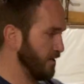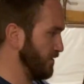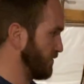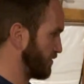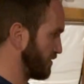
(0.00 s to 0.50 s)

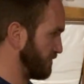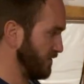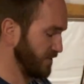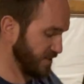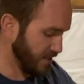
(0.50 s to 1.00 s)
you should
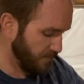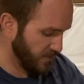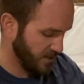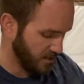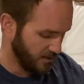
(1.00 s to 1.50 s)
feel
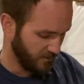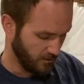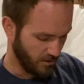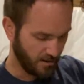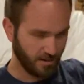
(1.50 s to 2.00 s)
something kind of
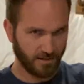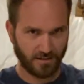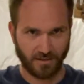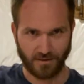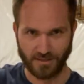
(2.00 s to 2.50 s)

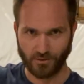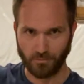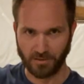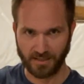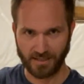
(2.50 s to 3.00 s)
along these
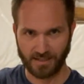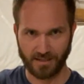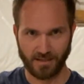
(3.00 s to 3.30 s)
oblique